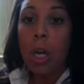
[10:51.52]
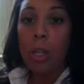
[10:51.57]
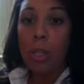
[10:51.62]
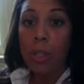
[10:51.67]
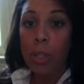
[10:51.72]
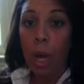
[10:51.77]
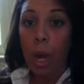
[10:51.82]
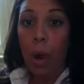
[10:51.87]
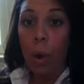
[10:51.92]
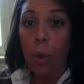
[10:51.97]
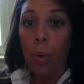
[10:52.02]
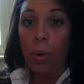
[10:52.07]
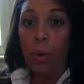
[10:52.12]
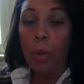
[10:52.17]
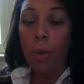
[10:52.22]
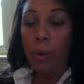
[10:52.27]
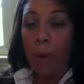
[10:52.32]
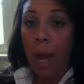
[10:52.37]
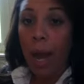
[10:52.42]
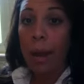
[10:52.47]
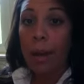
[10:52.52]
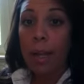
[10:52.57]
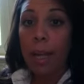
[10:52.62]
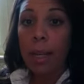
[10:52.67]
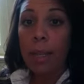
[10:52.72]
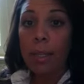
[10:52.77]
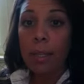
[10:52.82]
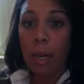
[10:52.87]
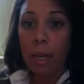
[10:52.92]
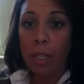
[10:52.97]
So you know how to
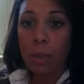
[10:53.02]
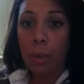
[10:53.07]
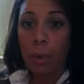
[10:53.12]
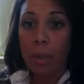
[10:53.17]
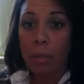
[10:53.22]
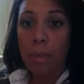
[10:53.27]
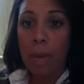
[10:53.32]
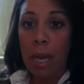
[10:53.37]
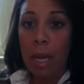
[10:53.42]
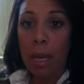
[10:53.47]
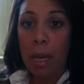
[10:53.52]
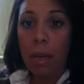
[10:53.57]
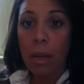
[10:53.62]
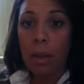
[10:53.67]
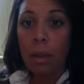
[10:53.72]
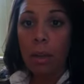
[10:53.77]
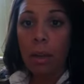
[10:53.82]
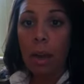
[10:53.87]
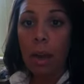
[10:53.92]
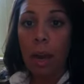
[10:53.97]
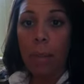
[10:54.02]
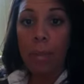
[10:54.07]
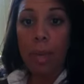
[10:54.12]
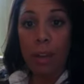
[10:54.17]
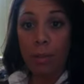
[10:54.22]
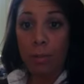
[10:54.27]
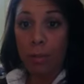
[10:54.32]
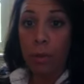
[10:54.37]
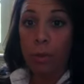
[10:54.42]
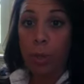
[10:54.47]
get in touch with me.
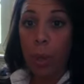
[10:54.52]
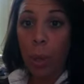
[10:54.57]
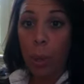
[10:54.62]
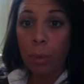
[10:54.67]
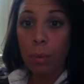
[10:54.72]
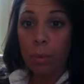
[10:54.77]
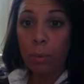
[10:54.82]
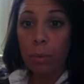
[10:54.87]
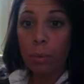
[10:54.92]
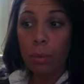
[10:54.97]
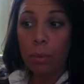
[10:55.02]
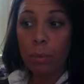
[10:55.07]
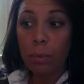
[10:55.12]
If you don't,